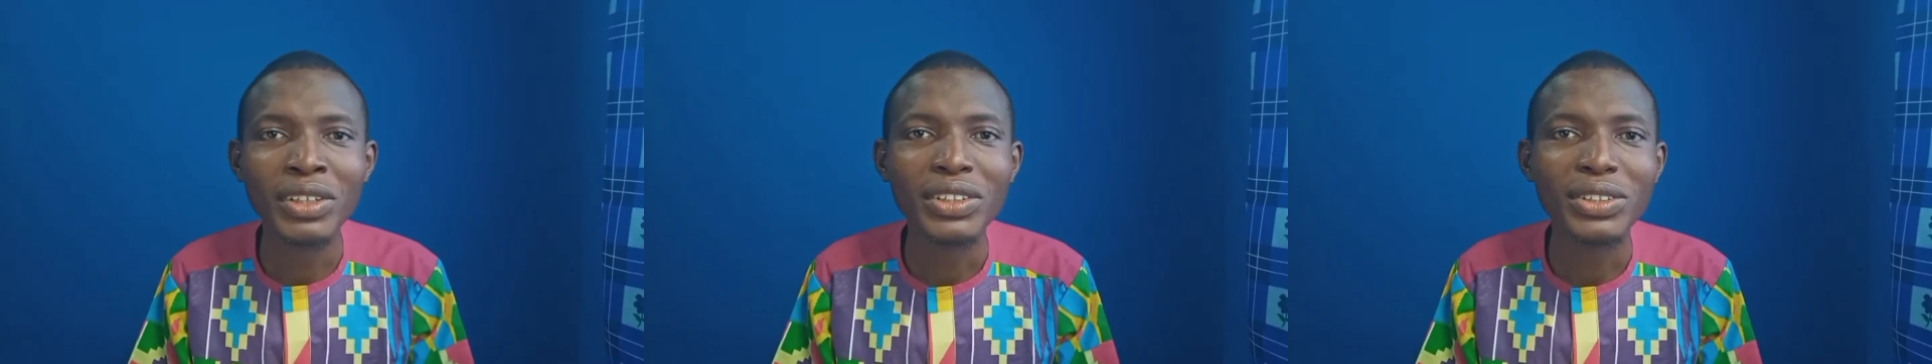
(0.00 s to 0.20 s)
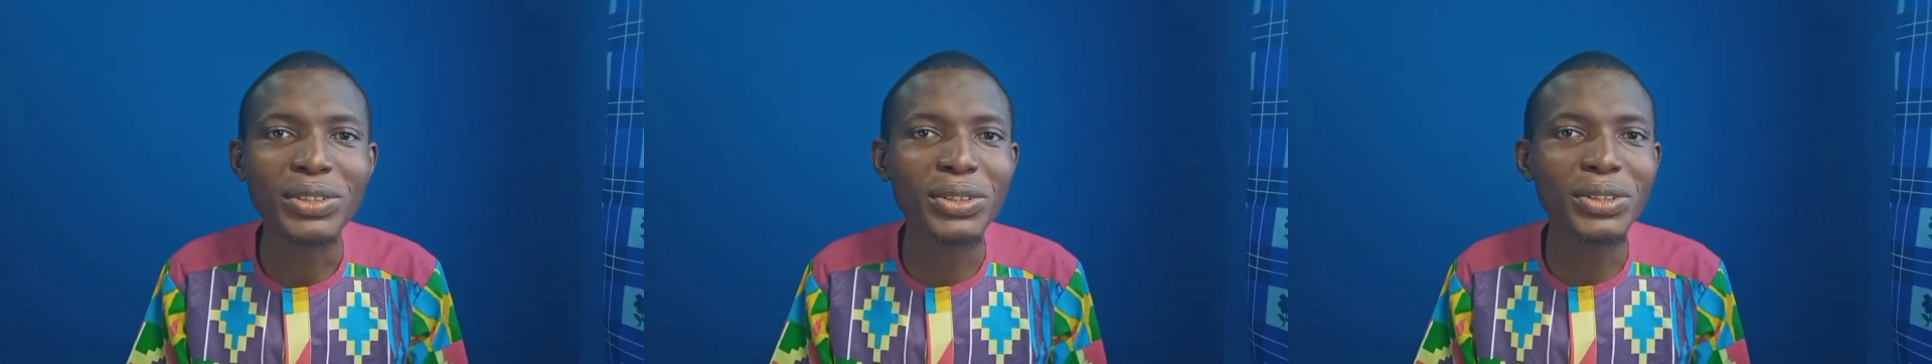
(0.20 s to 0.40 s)

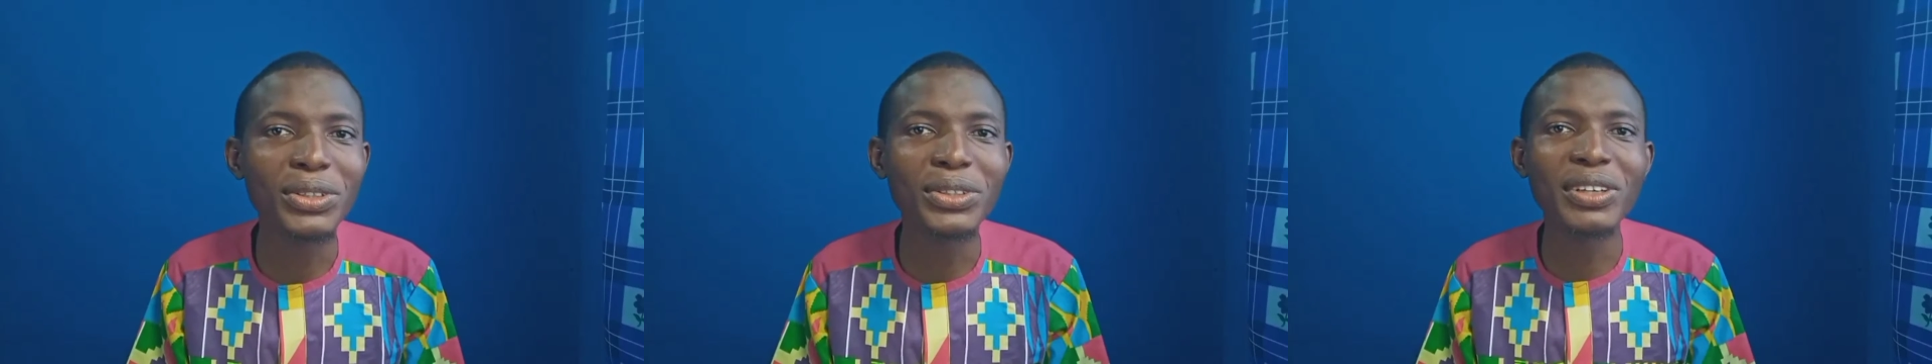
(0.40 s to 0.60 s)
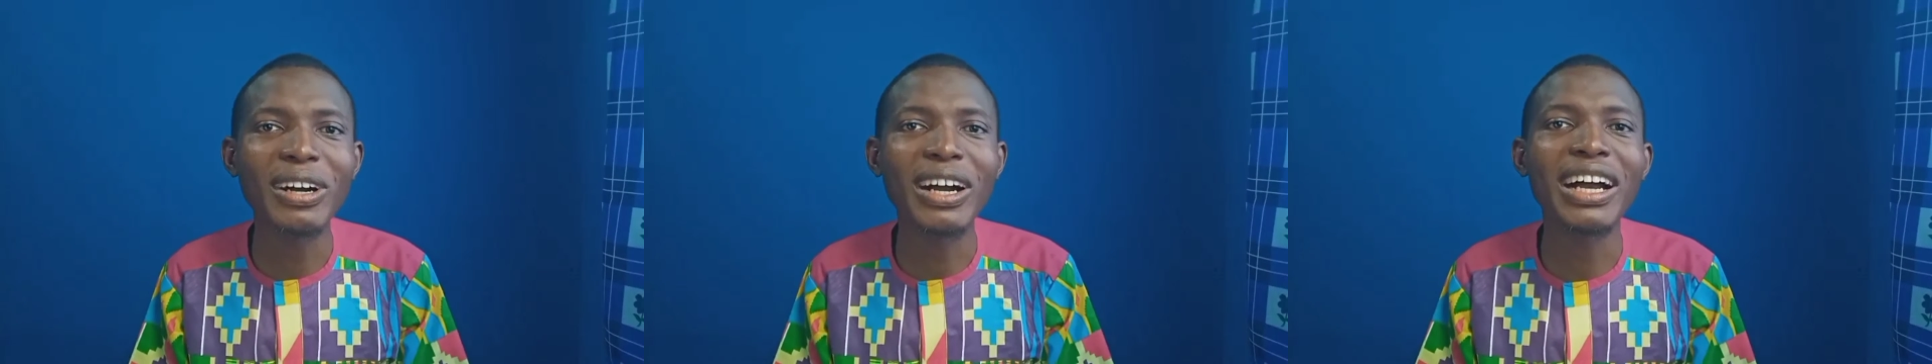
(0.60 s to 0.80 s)

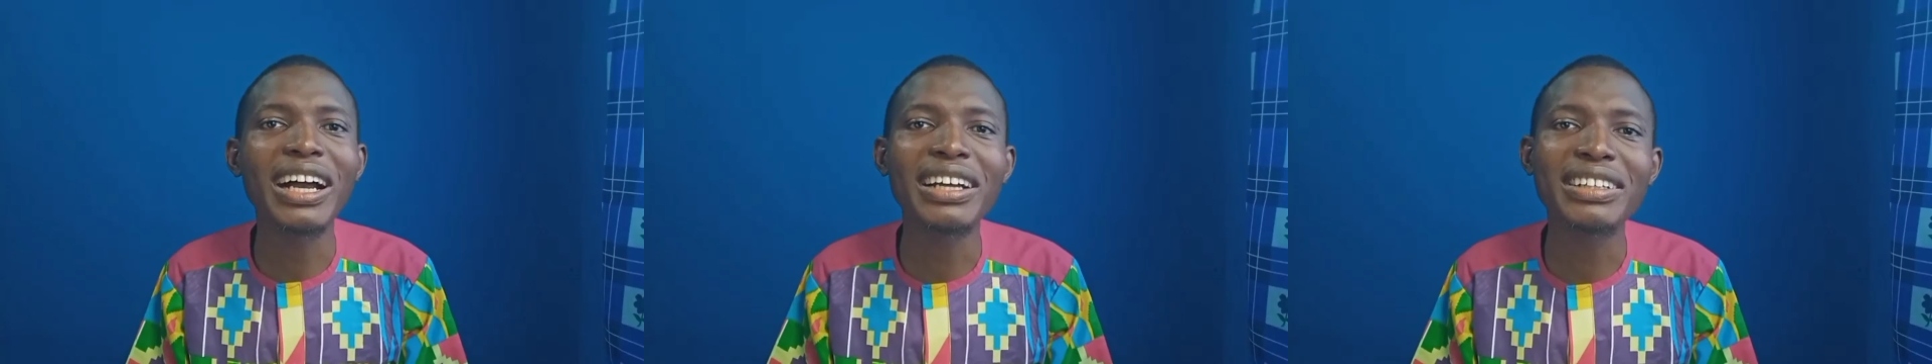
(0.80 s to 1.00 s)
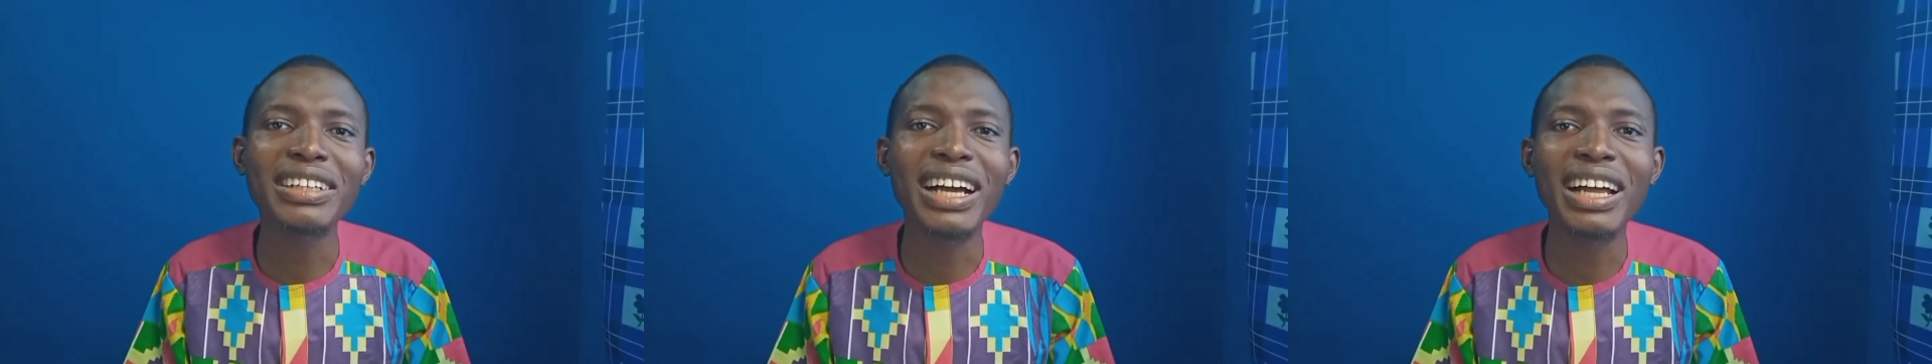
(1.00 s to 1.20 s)
So
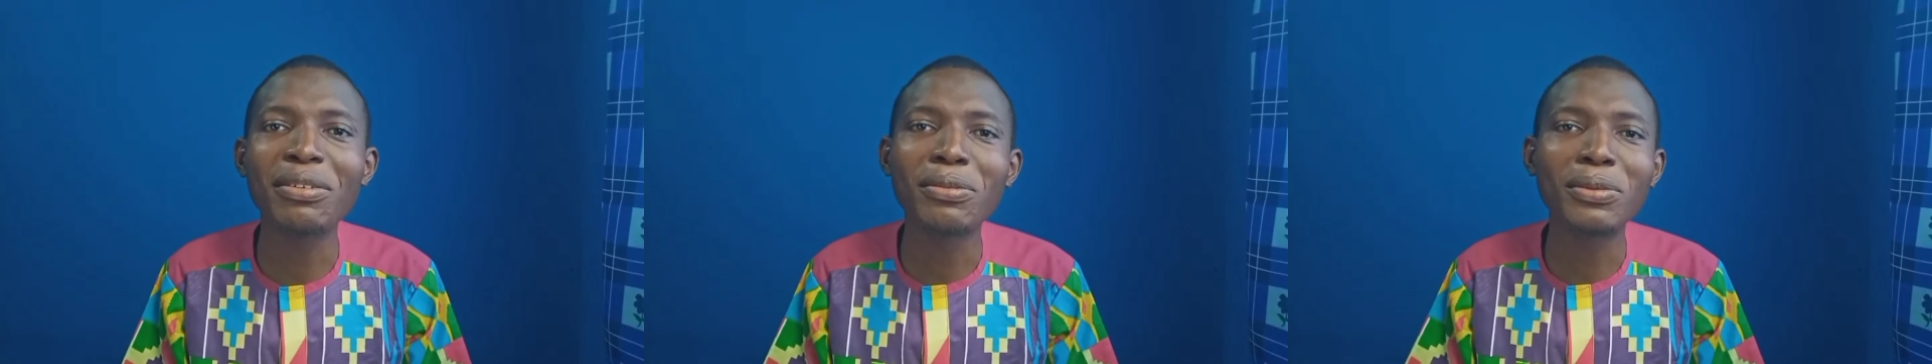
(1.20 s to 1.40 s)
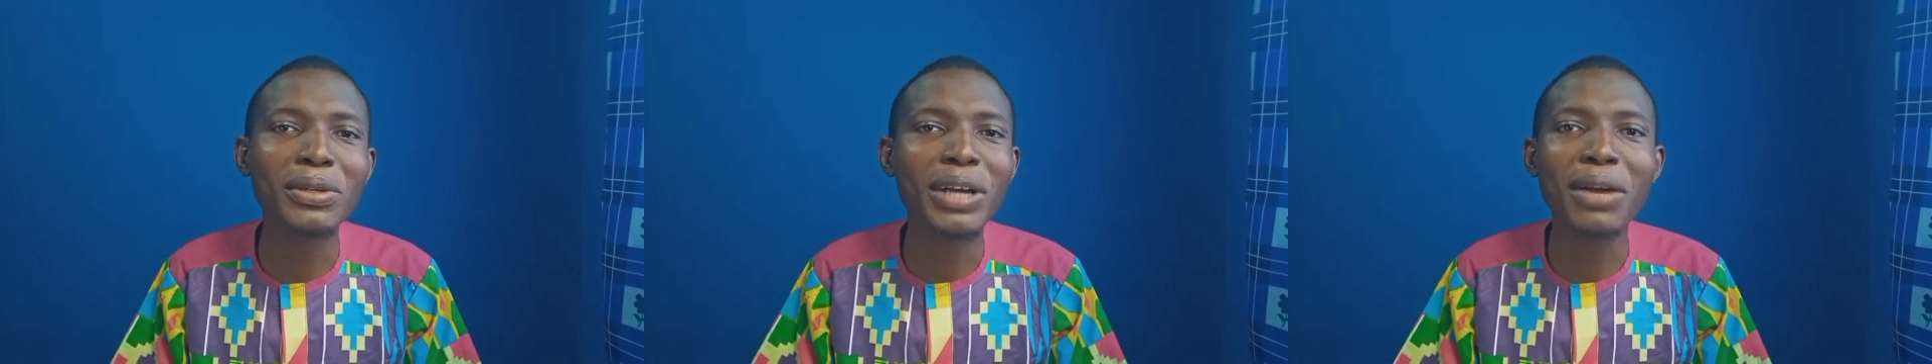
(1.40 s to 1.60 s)
I
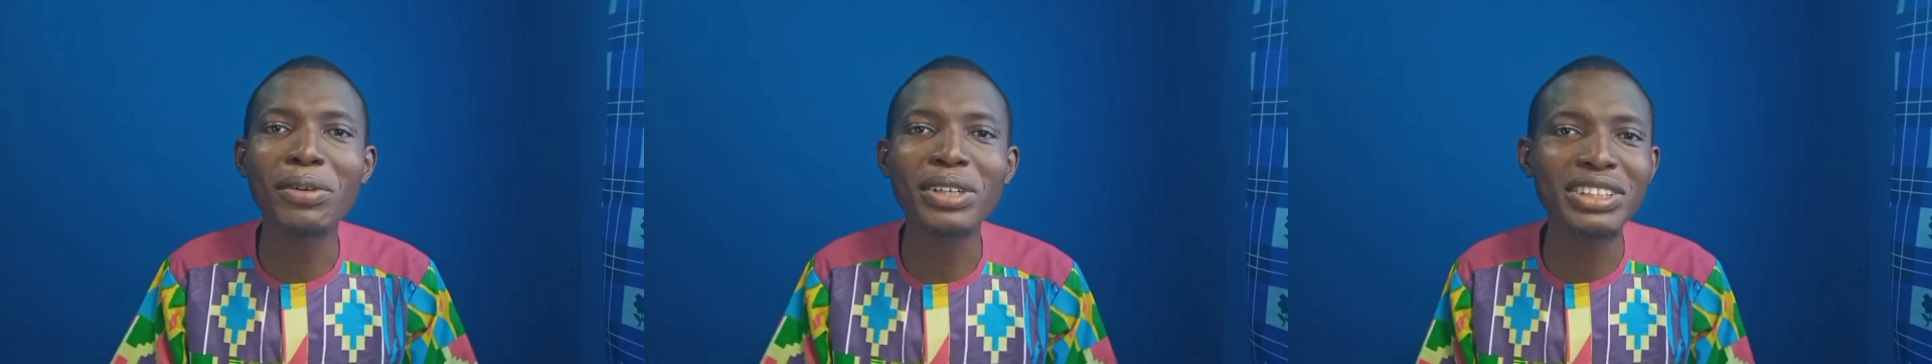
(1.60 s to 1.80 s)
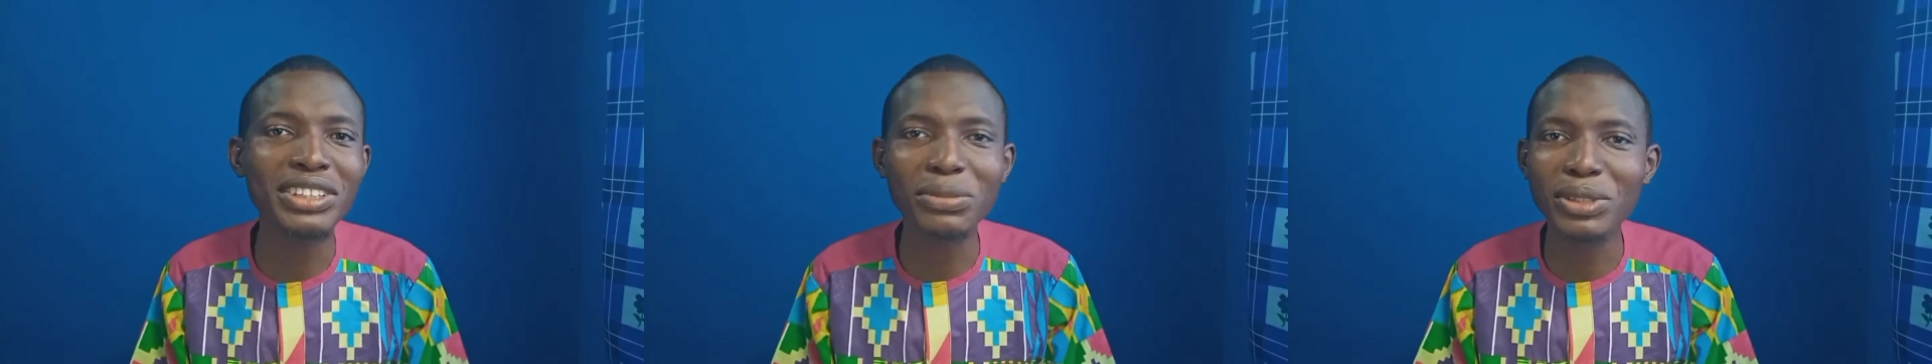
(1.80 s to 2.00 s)

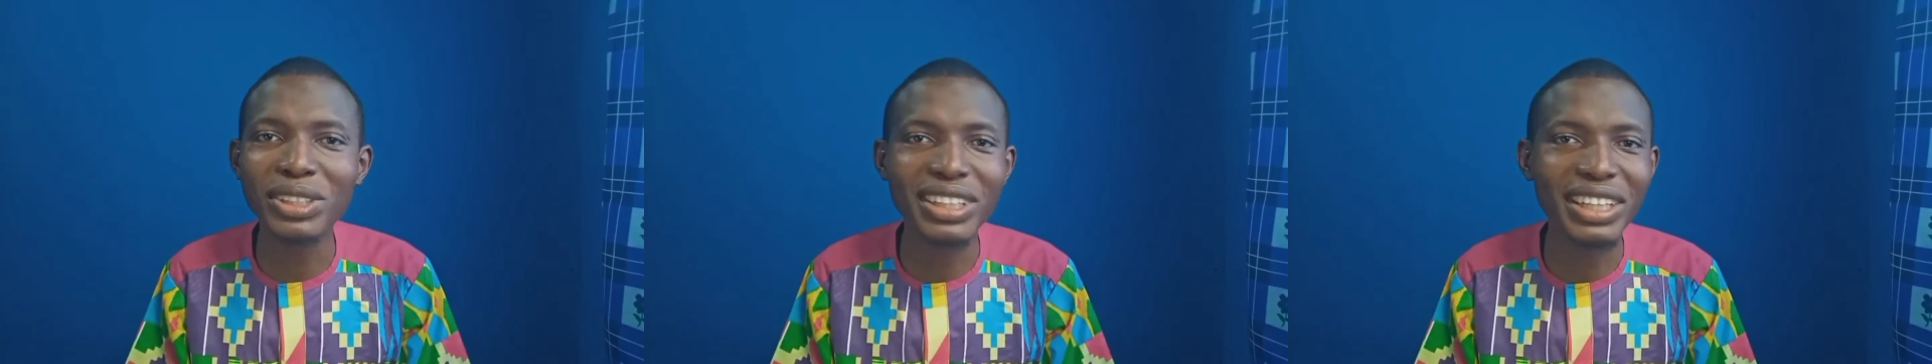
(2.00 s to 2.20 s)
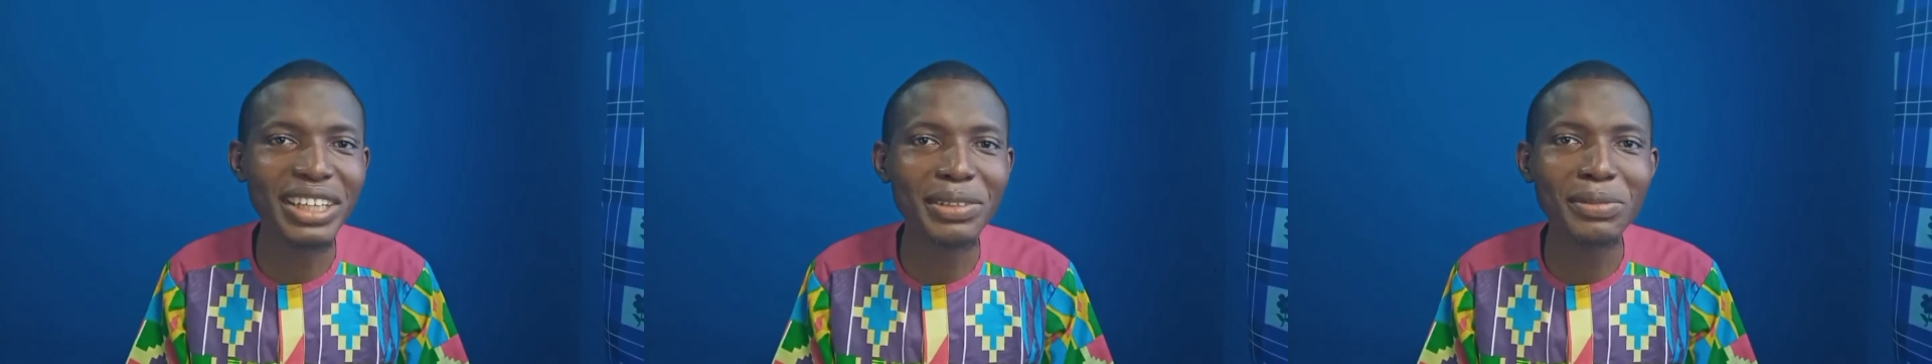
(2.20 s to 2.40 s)
watched it with
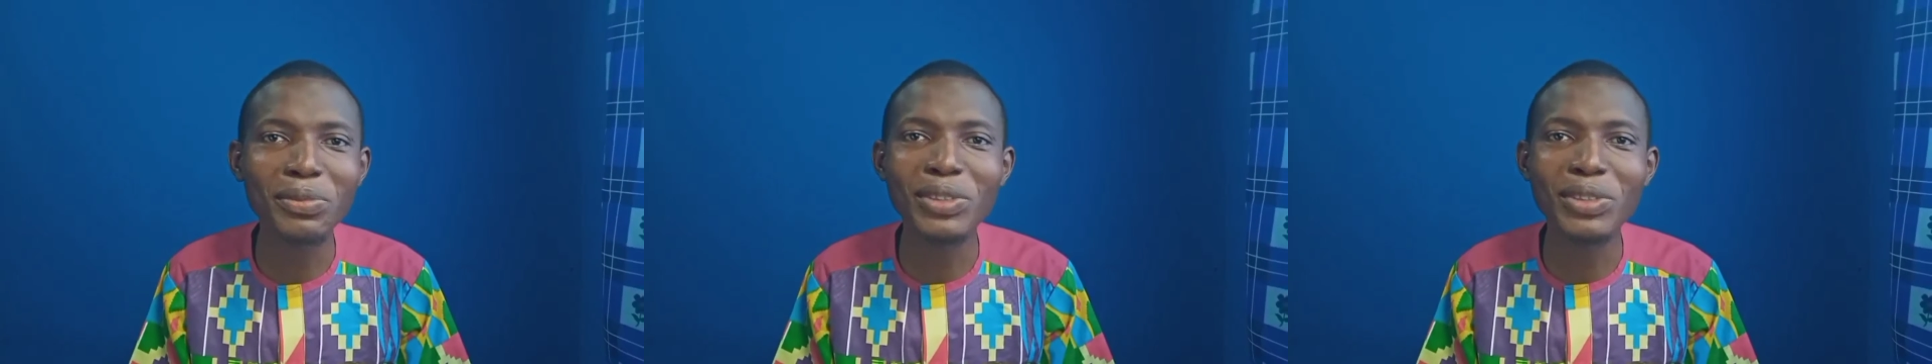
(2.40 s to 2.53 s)
them,